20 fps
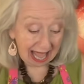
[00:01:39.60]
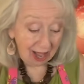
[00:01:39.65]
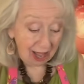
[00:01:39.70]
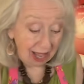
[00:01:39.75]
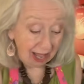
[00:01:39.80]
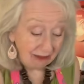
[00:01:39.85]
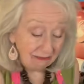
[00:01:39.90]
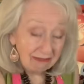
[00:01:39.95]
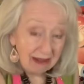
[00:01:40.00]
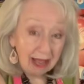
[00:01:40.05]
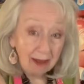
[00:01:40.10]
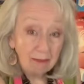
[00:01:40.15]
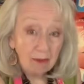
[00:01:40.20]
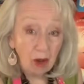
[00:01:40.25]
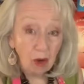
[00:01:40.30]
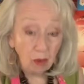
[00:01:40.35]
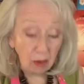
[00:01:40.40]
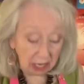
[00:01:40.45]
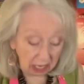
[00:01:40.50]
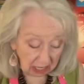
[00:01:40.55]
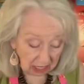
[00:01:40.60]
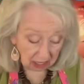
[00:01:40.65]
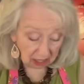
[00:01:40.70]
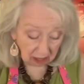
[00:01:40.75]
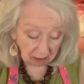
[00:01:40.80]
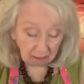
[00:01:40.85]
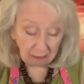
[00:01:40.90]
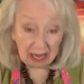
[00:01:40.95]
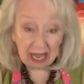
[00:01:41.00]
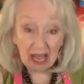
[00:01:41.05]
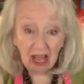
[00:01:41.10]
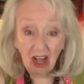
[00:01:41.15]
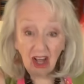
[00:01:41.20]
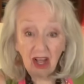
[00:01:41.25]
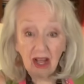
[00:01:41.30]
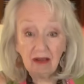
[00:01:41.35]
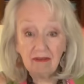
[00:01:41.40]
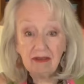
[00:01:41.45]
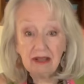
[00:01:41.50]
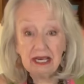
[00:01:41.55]
If I'm going to heat up my
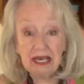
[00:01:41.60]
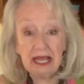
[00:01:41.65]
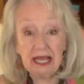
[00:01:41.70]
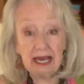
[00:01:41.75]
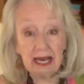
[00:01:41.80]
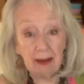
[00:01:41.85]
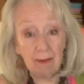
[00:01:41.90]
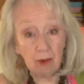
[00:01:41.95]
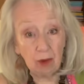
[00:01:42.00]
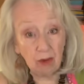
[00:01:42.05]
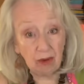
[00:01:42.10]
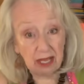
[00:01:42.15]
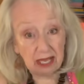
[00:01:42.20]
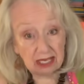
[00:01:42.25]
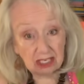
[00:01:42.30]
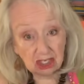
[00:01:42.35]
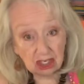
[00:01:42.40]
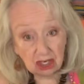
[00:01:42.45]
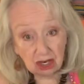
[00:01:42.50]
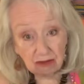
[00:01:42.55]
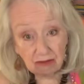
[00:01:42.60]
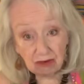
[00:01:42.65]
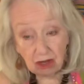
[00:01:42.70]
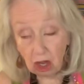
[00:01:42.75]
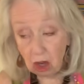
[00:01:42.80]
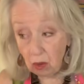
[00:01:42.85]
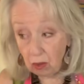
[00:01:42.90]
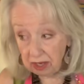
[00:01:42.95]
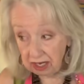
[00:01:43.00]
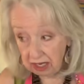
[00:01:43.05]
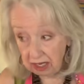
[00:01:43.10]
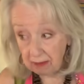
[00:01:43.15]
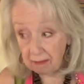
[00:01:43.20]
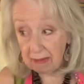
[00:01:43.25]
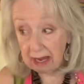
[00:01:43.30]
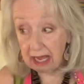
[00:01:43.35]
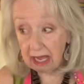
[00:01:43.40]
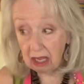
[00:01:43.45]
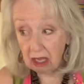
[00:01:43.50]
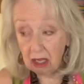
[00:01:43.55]
oven and I'm going to get stuff going in
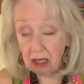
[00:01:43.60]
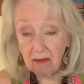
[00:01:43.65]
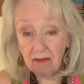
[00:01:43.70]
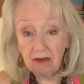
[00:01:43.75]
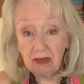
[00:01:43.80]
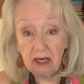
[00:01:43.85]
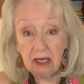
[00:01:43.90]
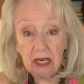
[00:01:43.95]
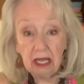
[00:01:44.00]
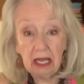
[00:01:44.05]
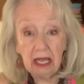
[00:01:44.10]
my oven,